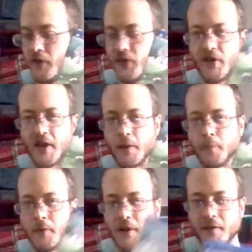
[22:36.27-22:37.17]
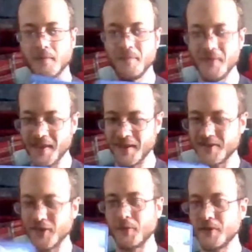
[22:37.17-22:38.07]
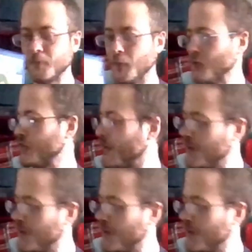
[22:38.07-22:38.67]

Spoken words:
same, just most.